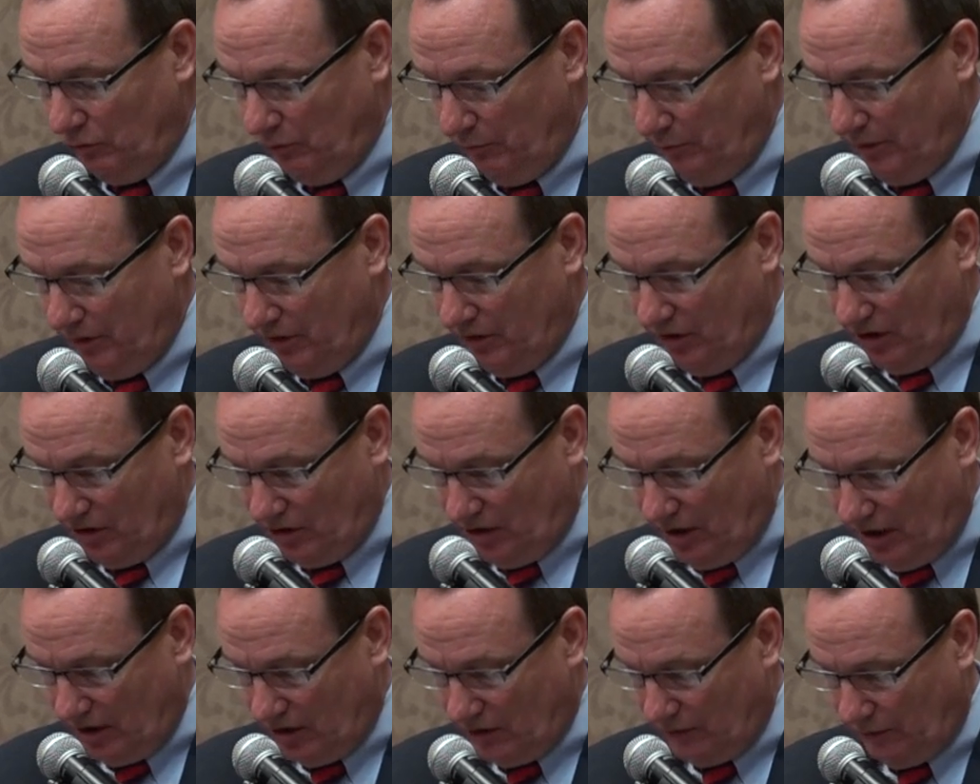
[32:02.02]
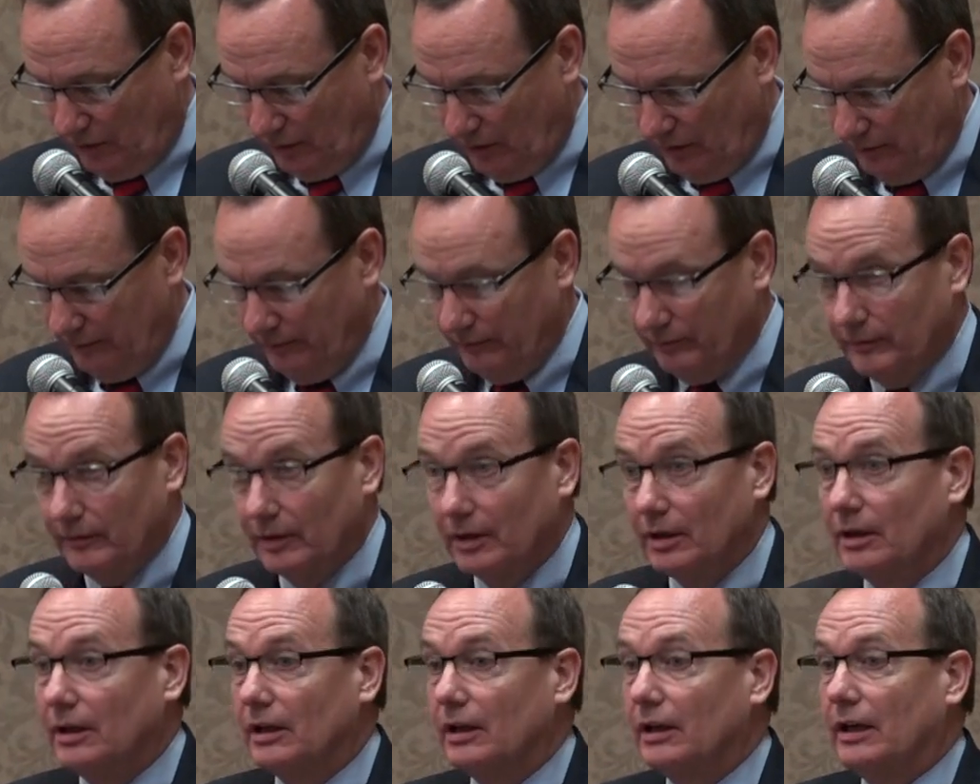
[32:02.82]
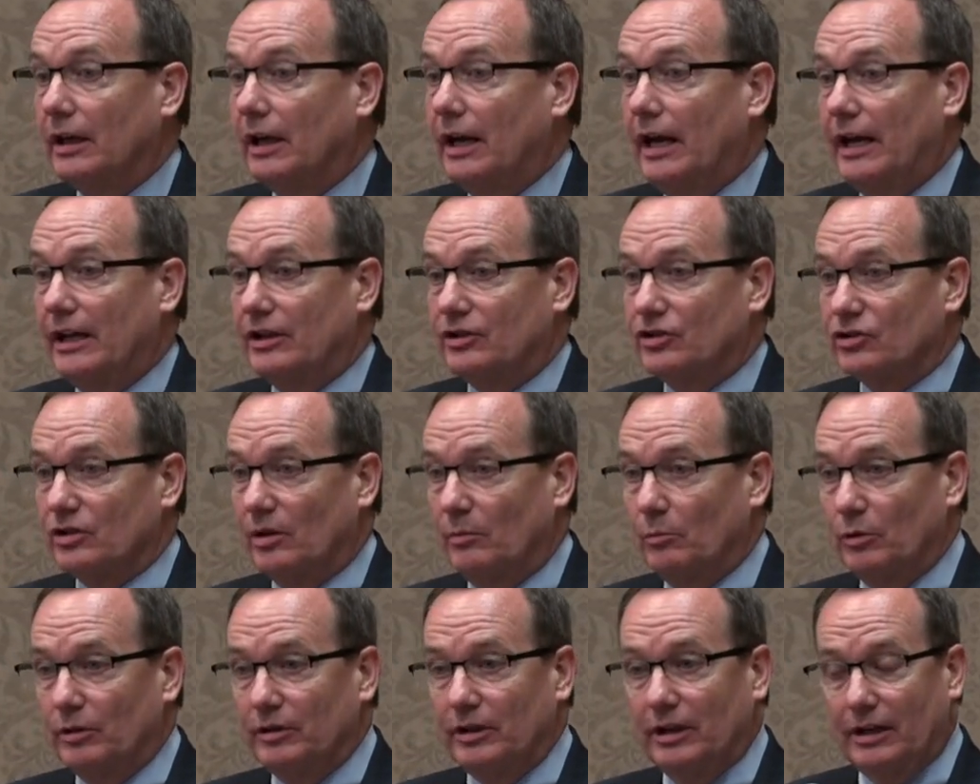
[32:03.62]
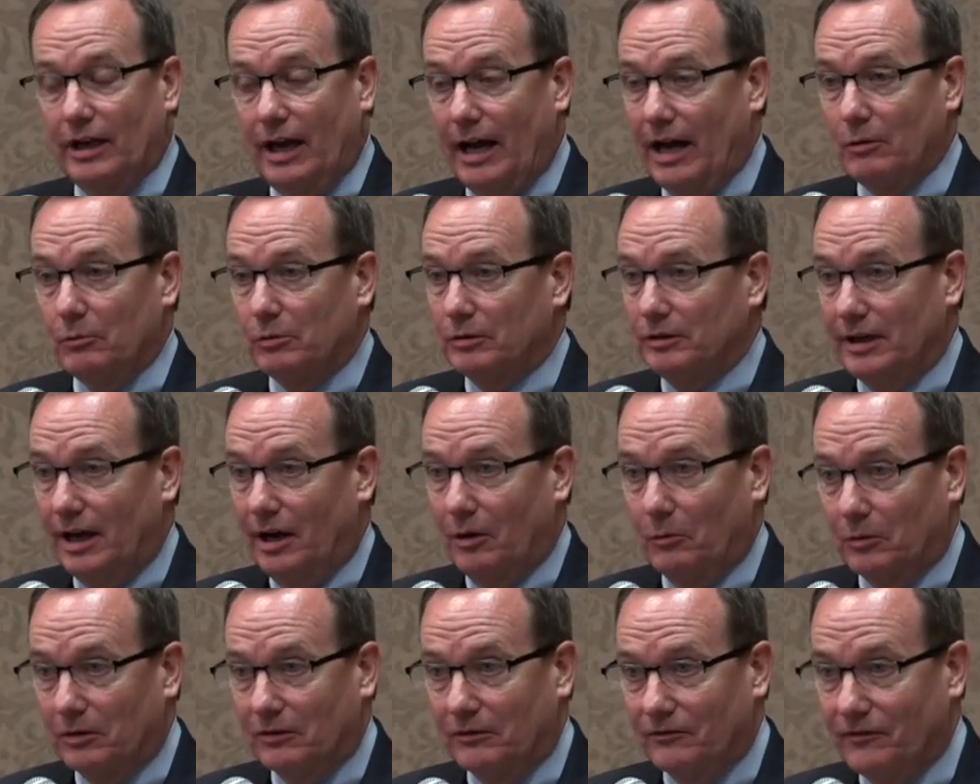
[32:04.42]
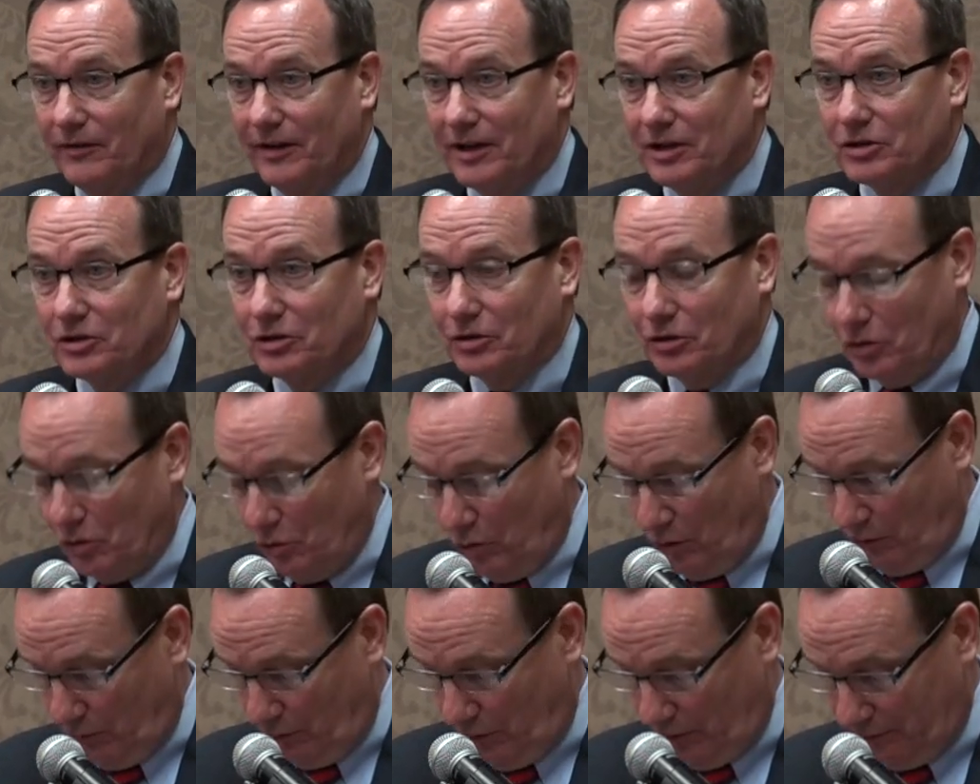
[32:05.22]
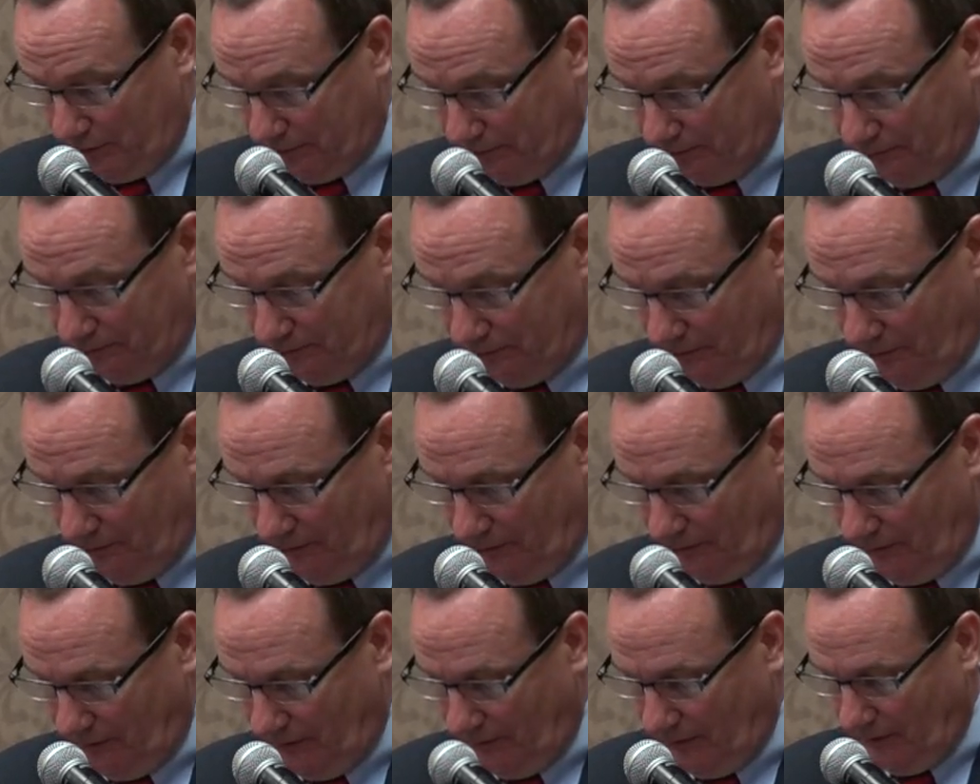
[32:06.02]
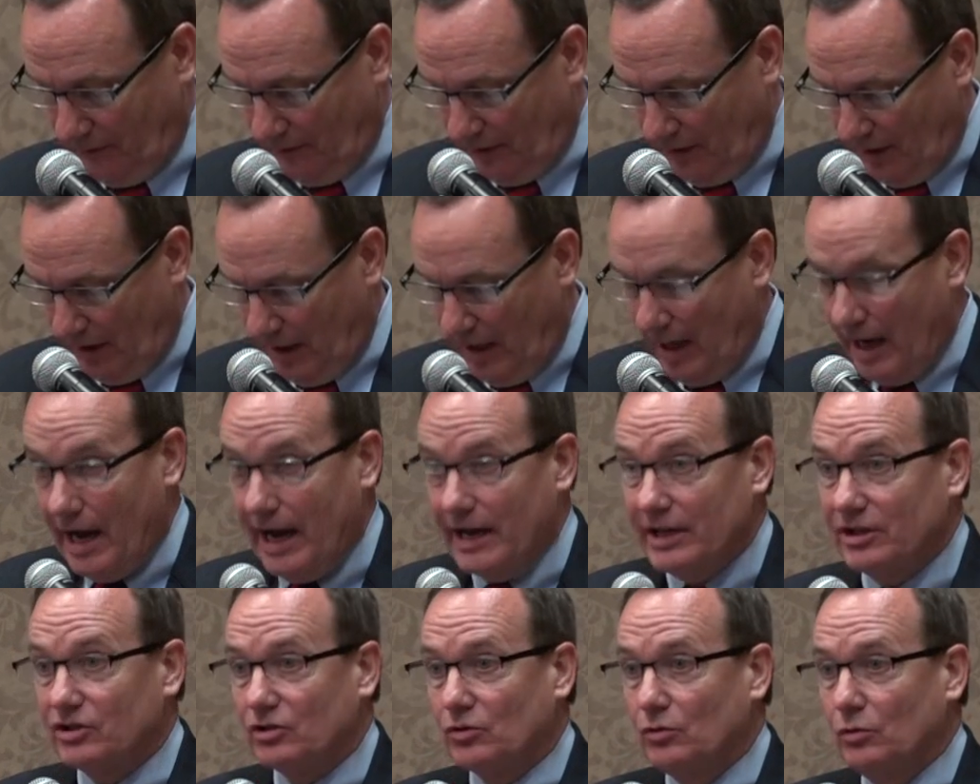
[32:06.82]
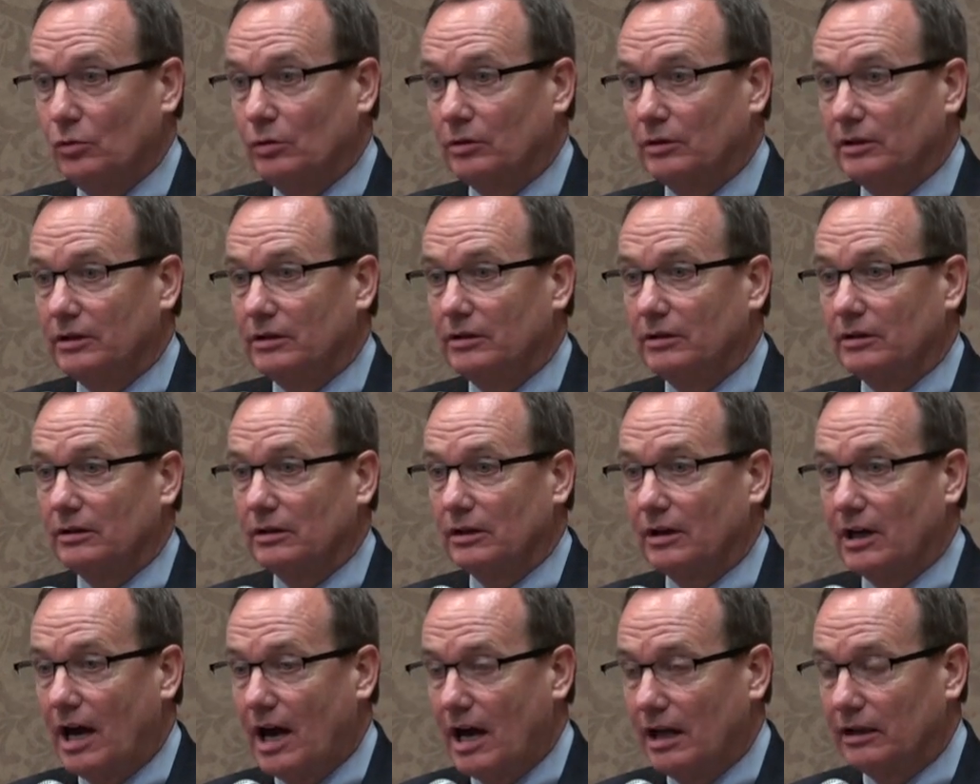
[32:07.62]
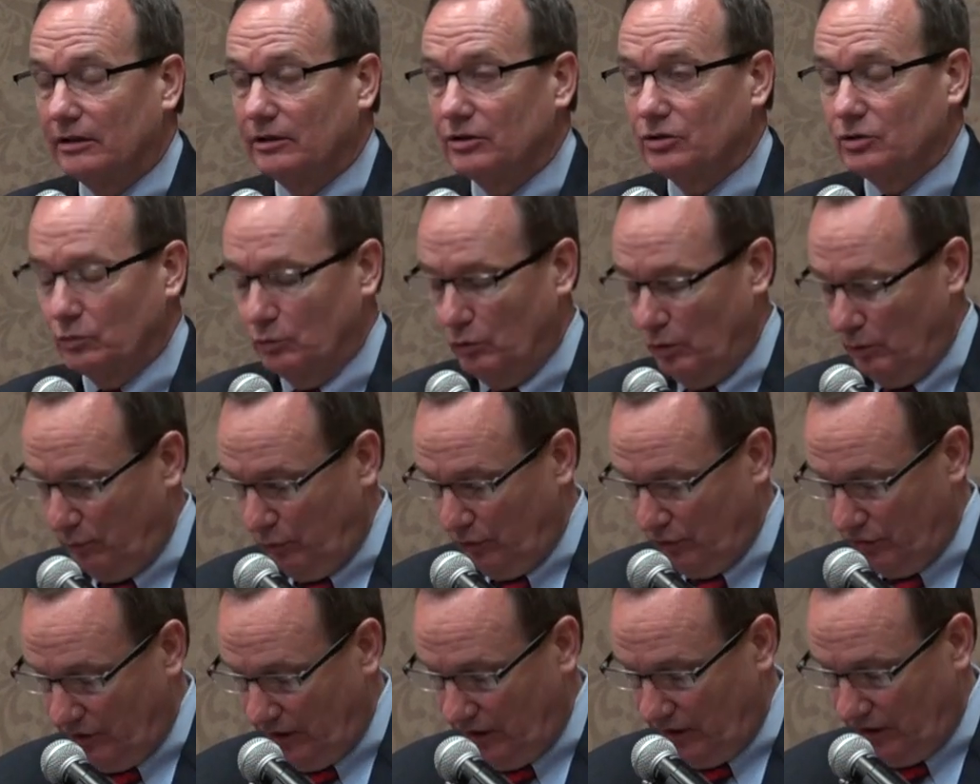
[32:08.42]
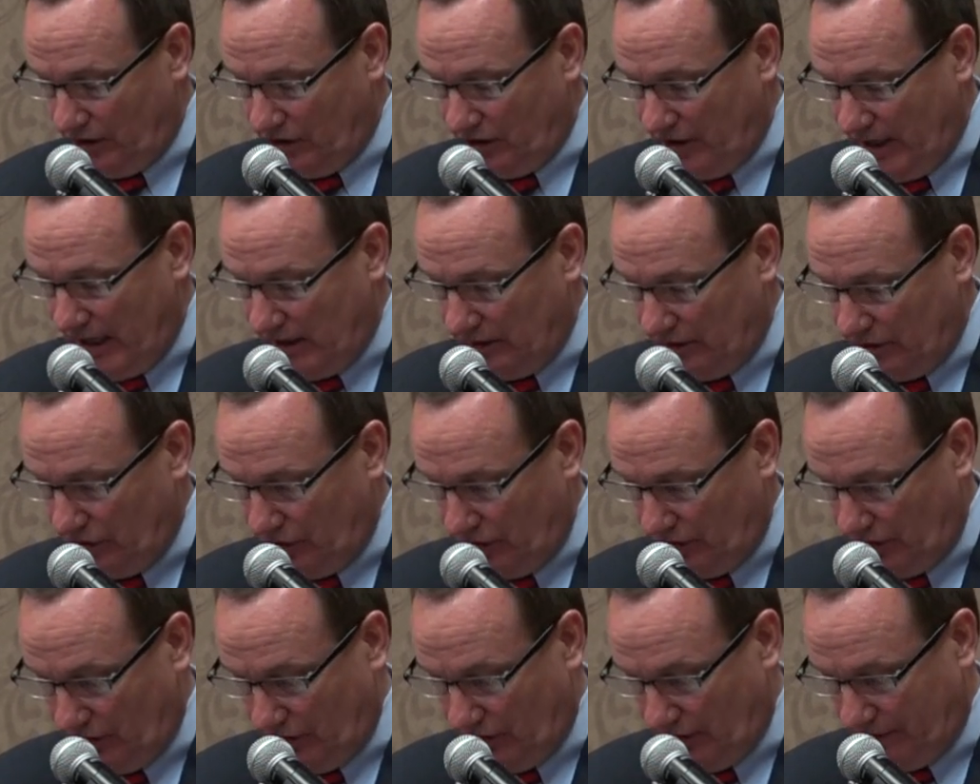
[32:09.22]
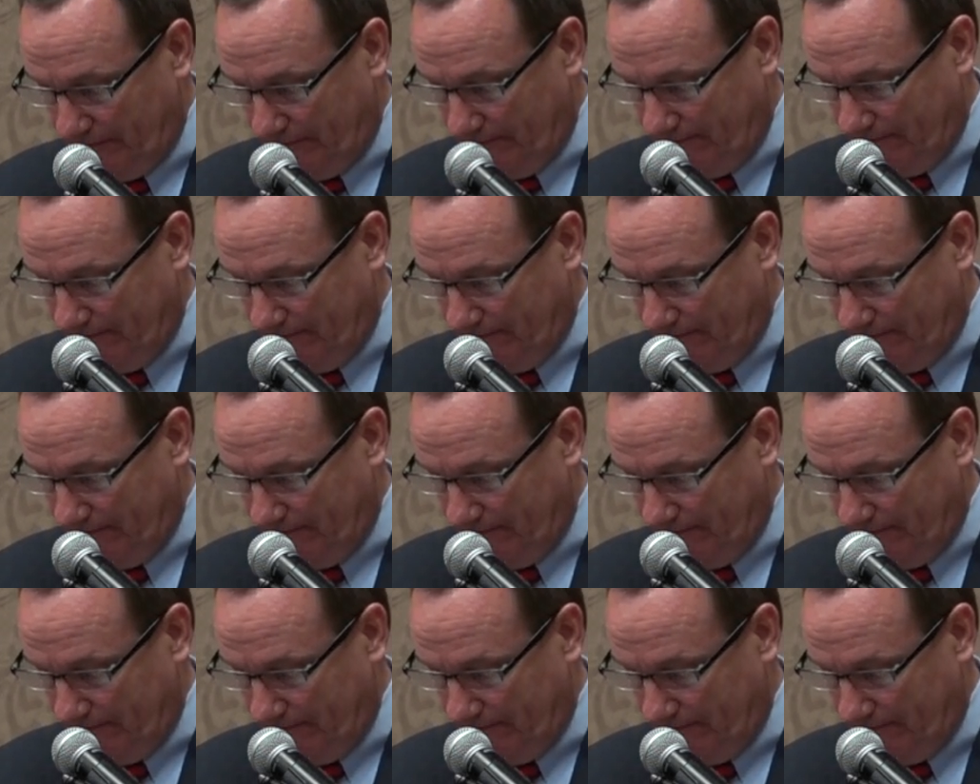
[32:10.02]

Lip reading: will be successful and someone that I would not want to face in a courtroom. High school and college will present challenges.